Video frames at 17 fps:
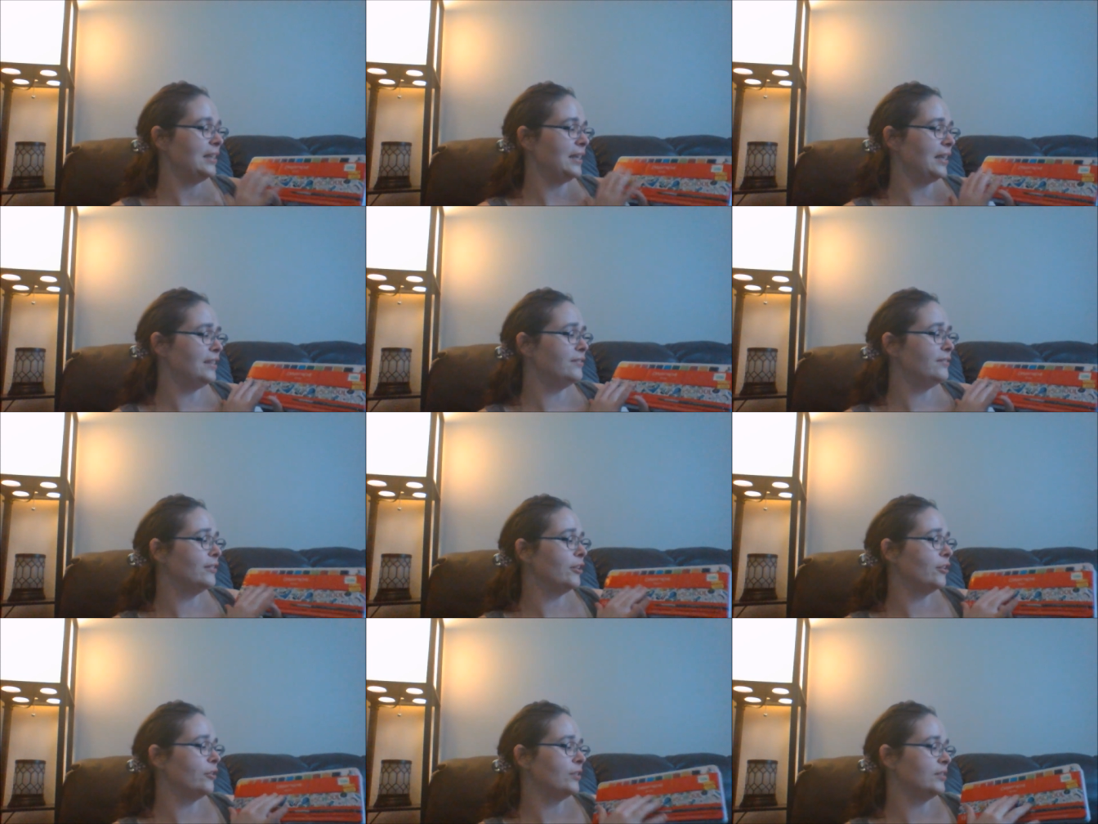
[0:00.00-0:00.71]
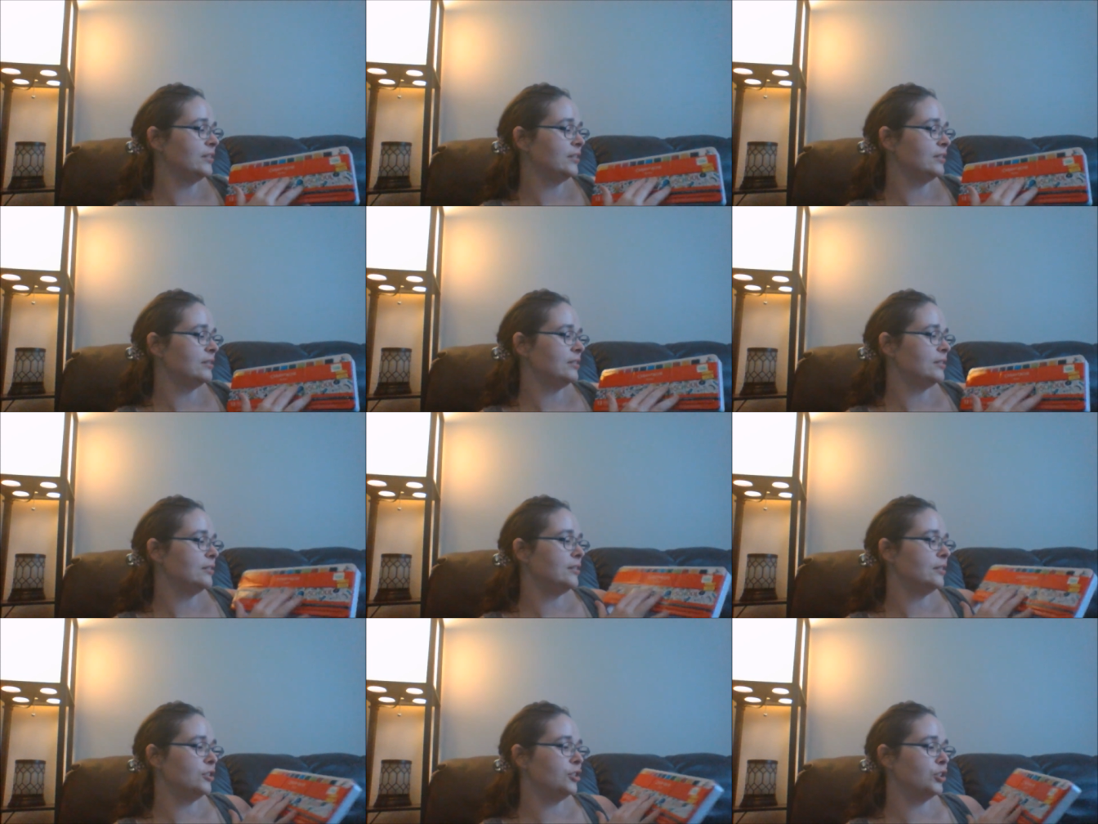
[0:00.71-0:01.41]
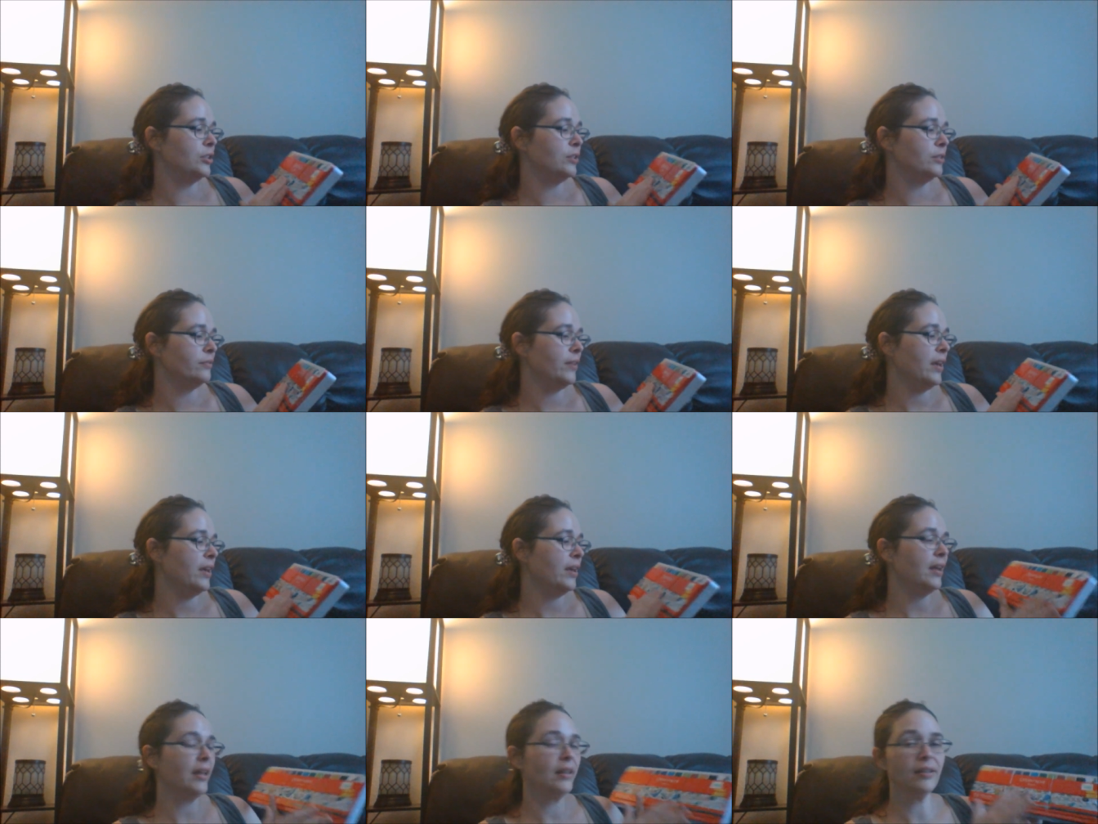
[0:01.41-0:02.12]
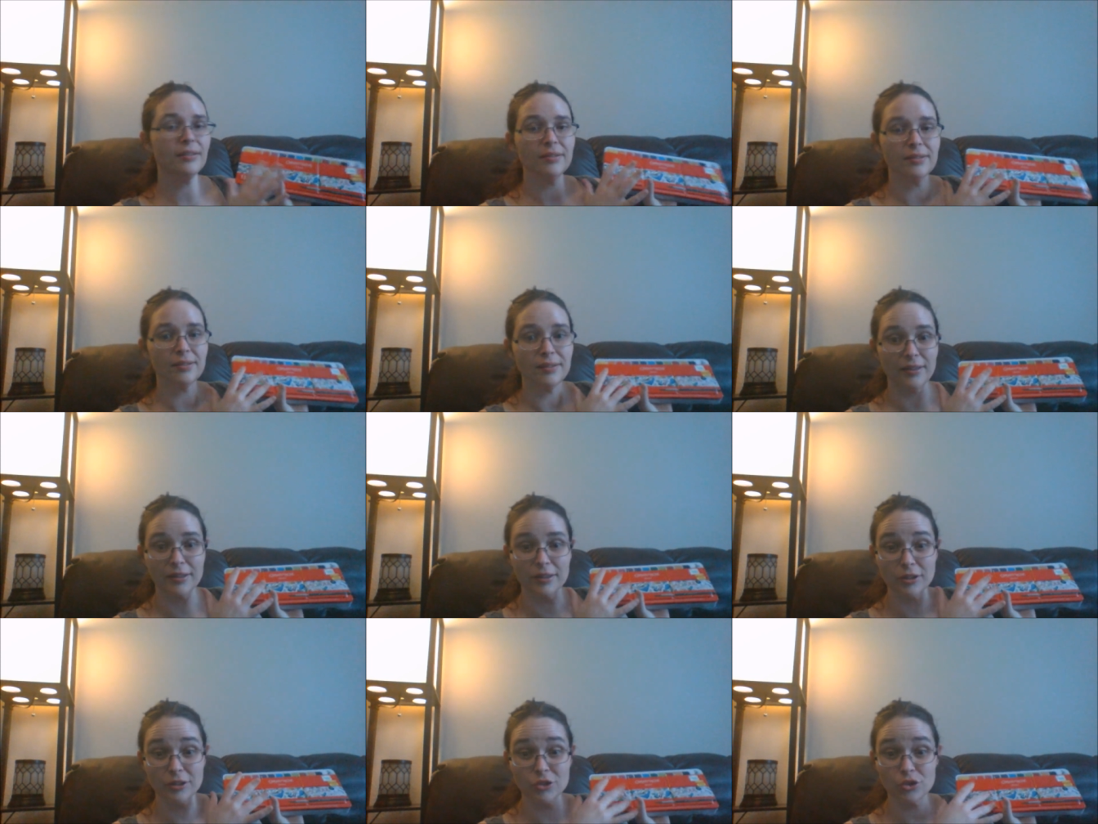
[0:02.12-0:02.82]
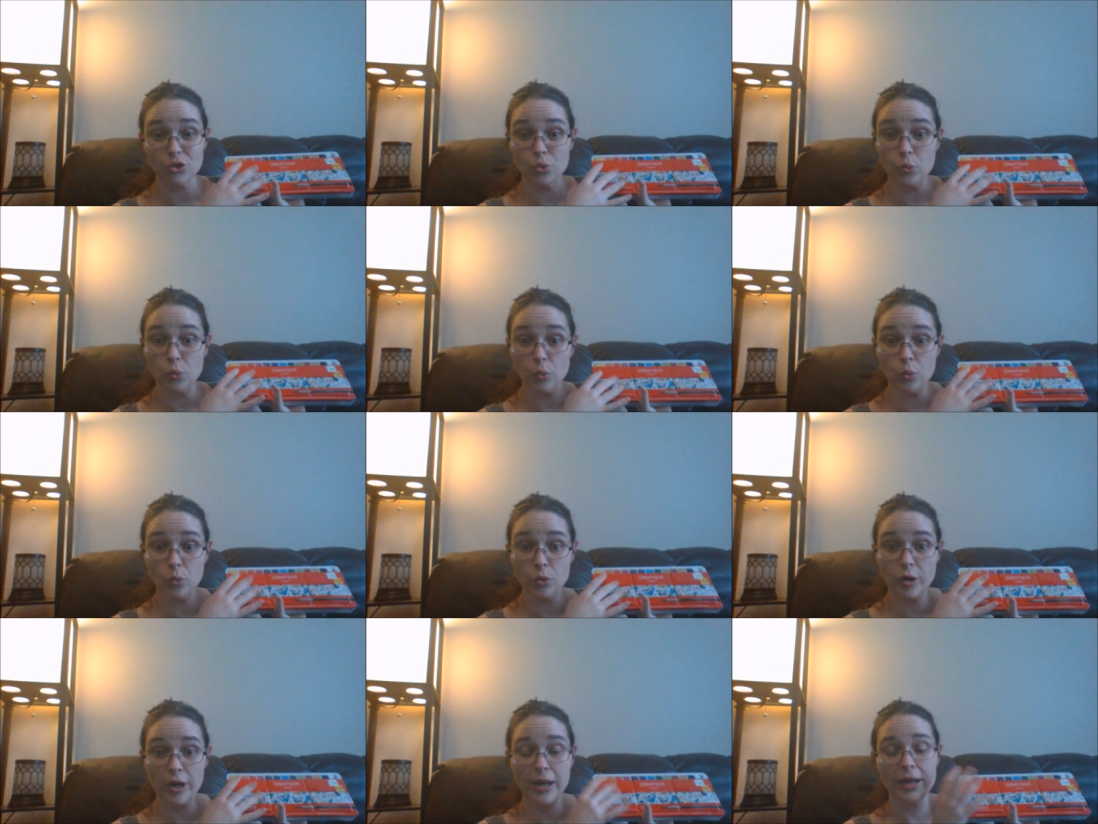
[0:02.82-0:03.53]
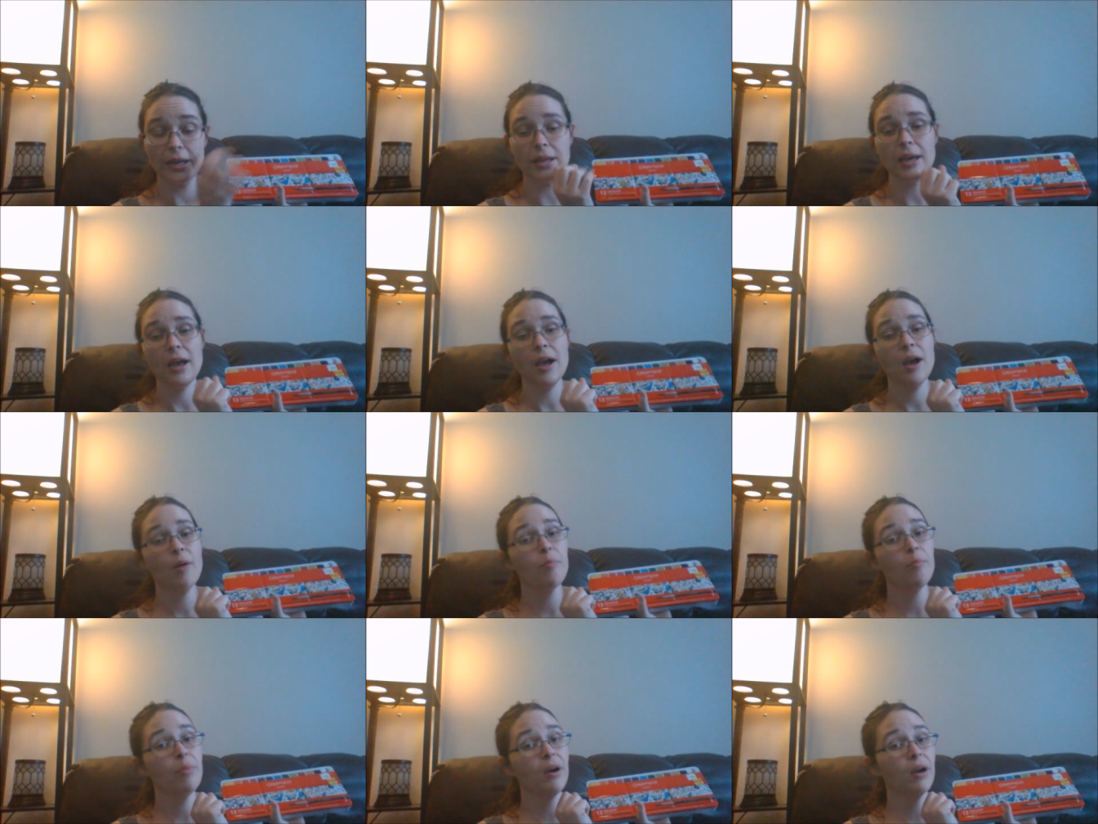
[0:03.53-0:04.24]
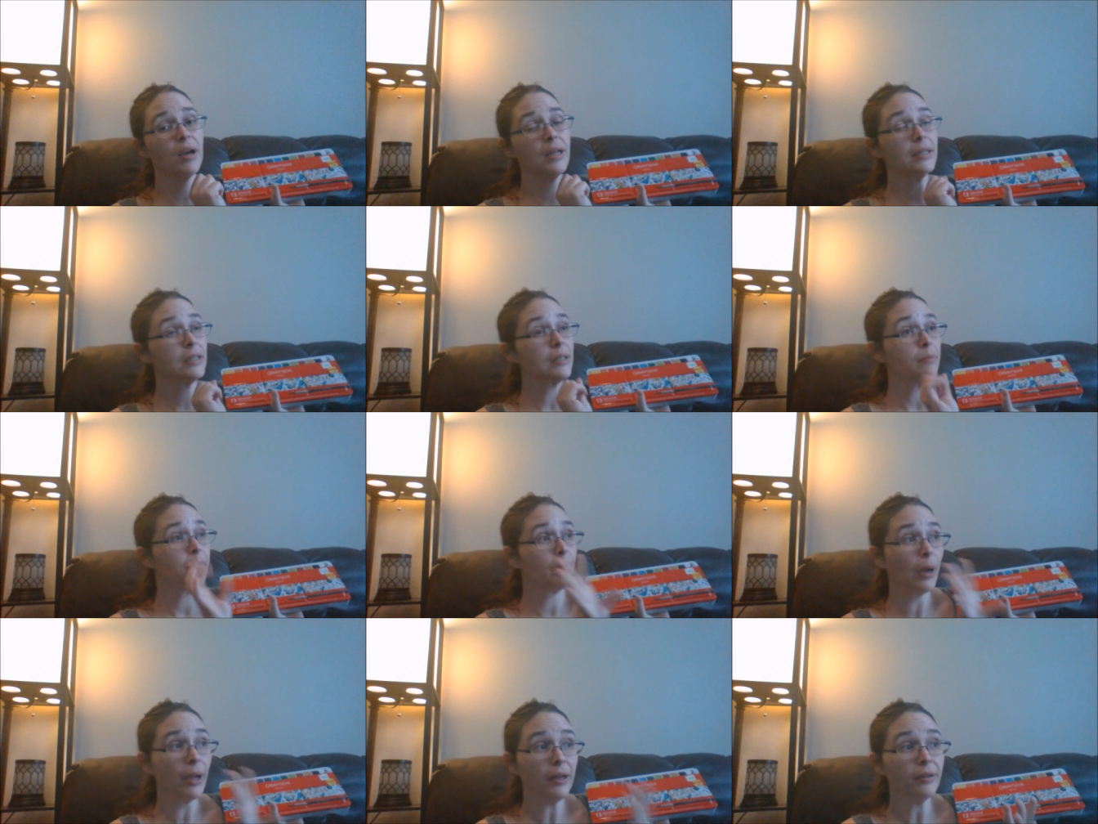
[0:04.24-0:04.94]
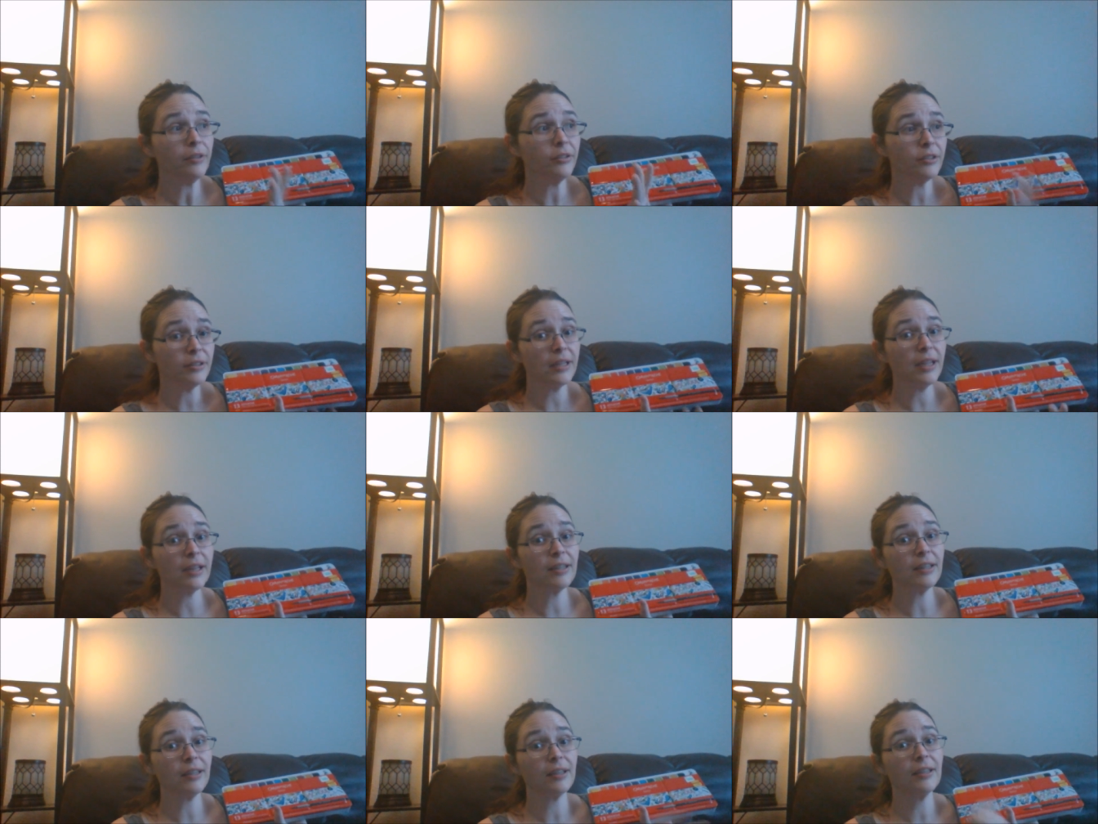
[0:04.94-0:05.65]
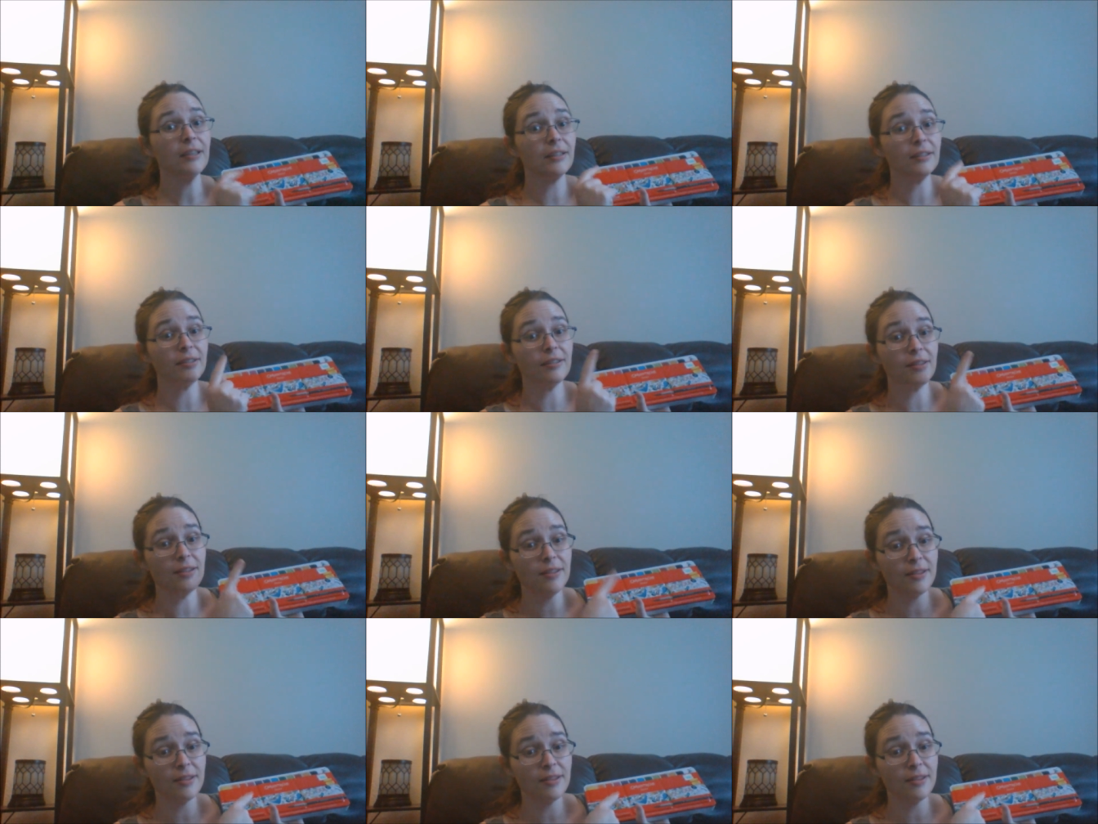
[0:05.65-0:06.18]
Even though this is the Genevieve and this is like a school grade, but my understanding is